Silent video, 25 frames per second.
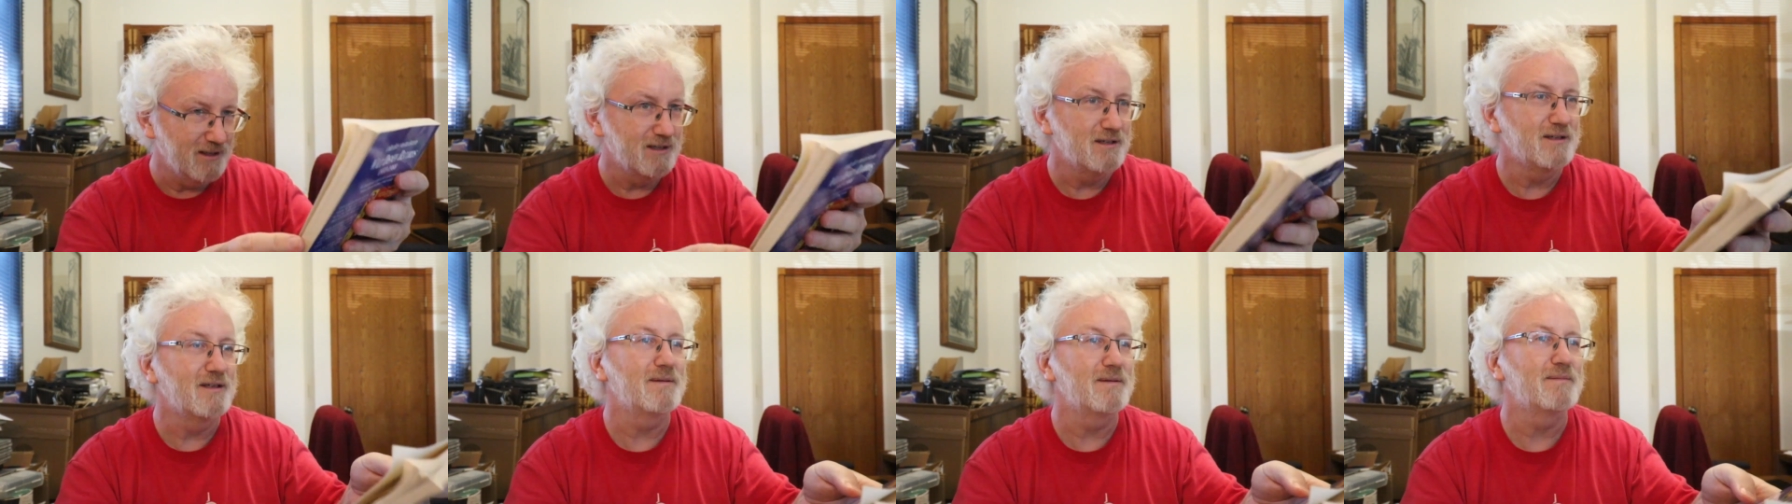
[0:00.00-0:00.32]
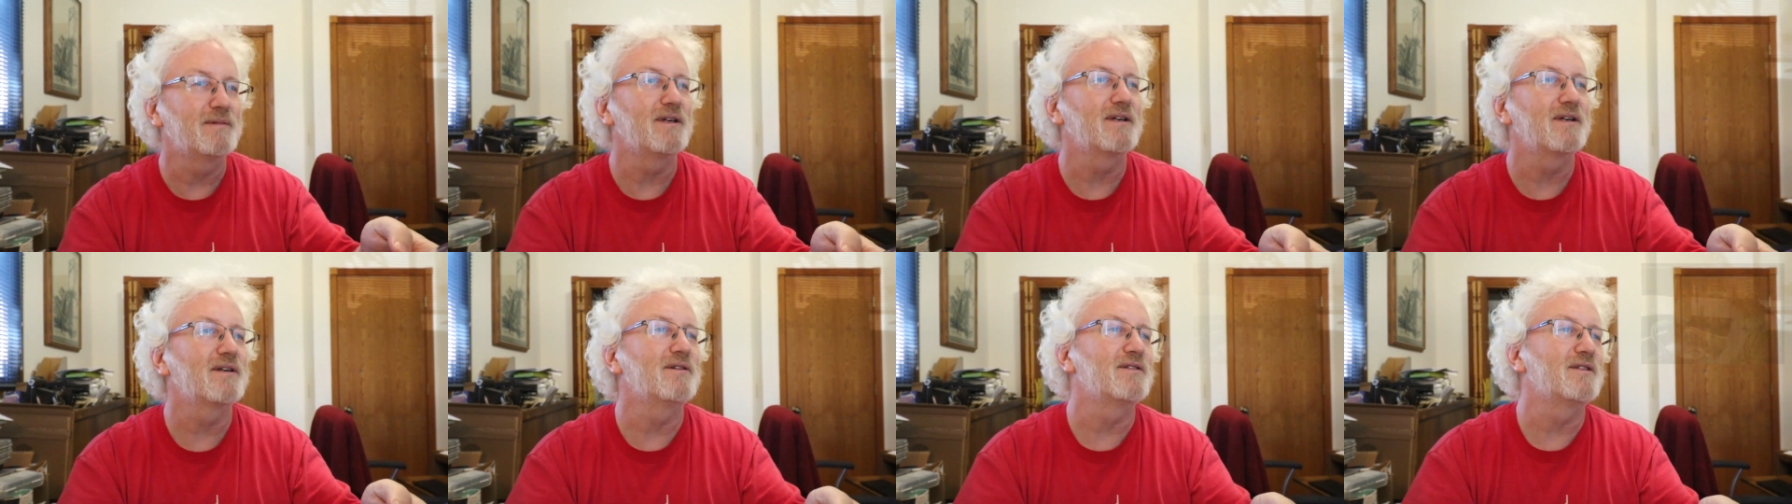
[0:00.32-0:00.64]
Oh,
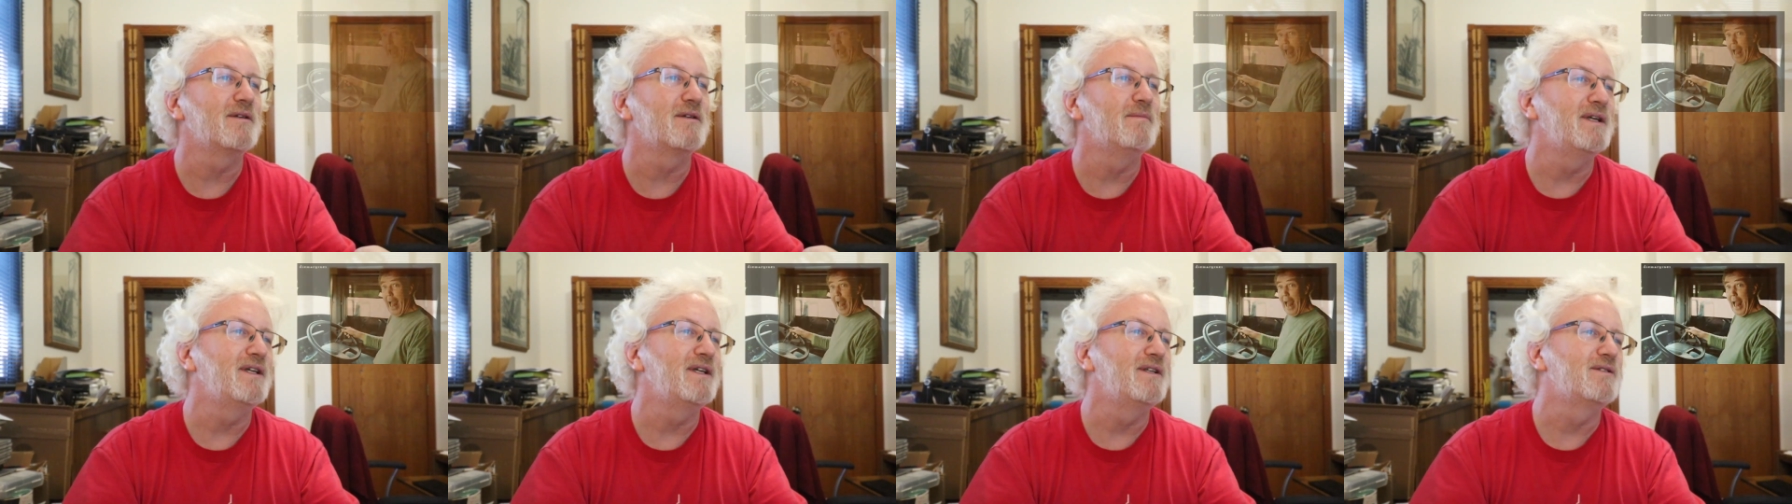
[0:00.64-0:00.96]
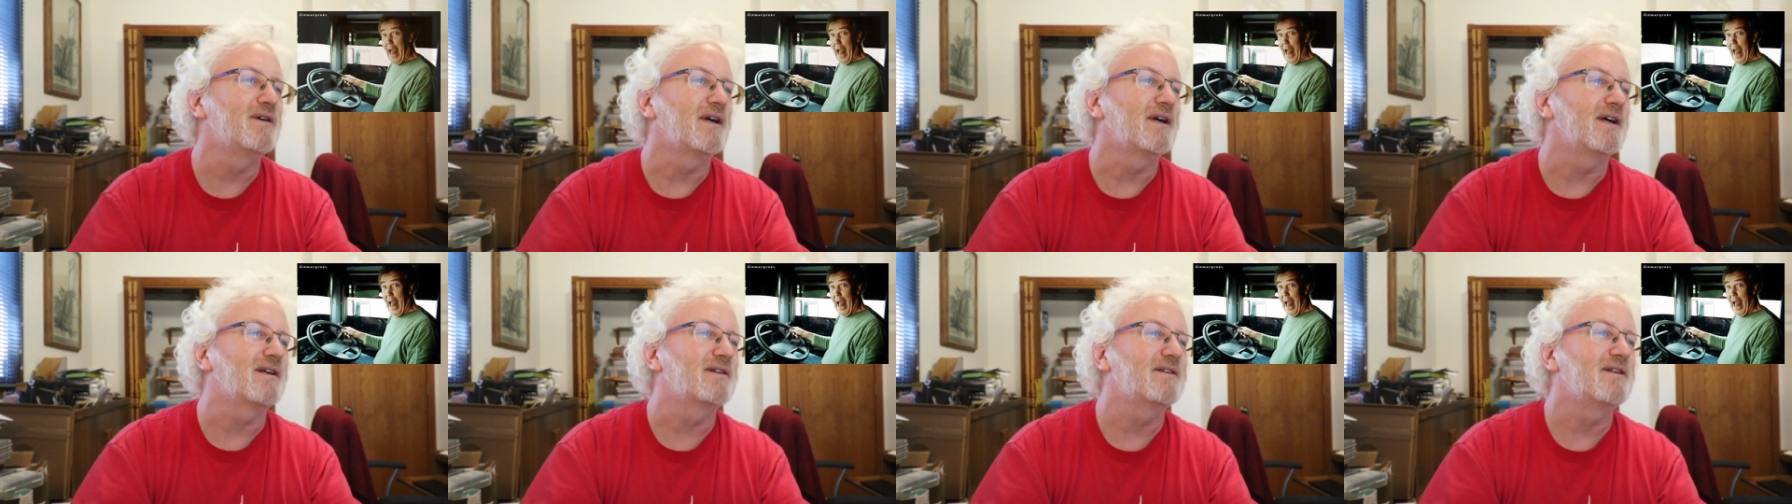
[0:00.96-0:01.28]
there goes a big
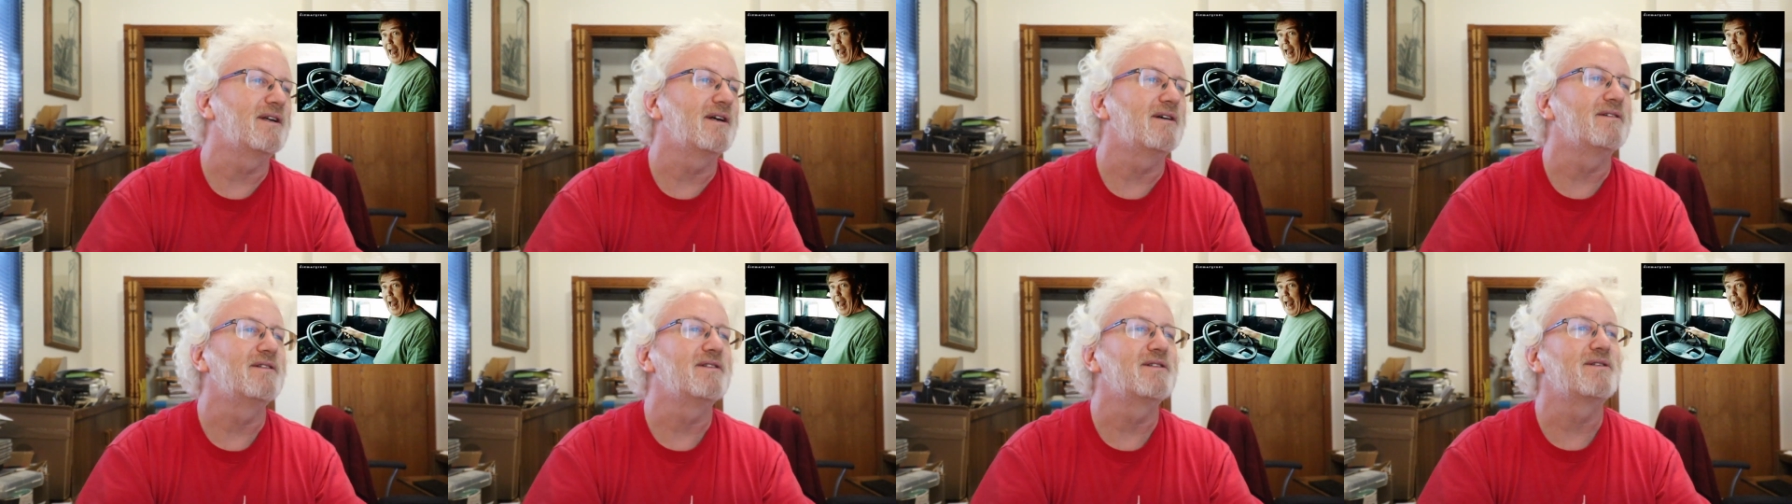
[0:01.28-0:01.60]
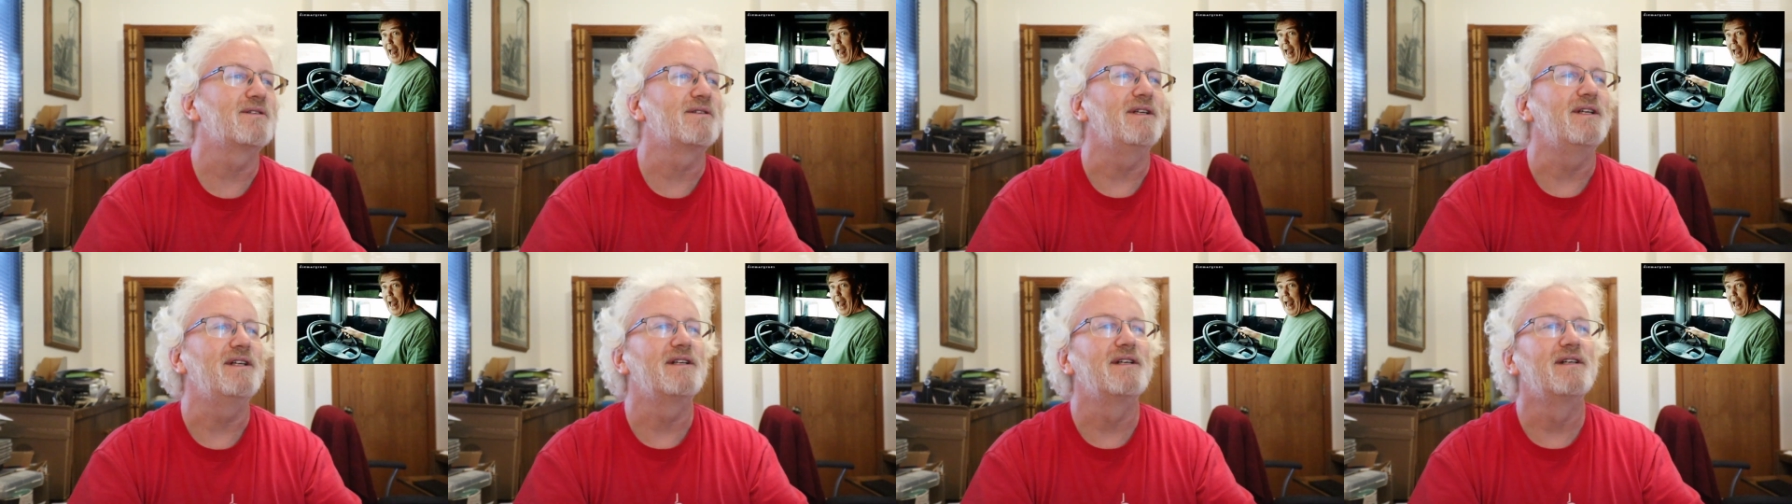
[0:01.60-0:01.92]
truck down the
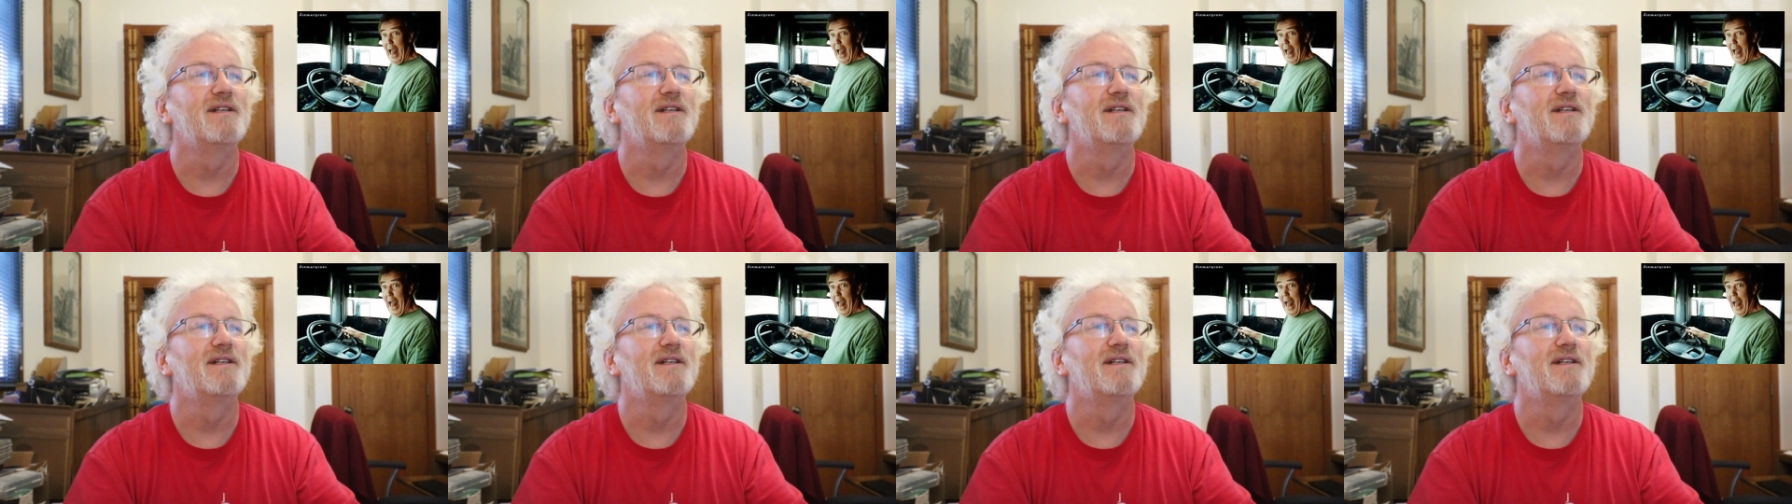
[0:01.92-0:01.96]
street.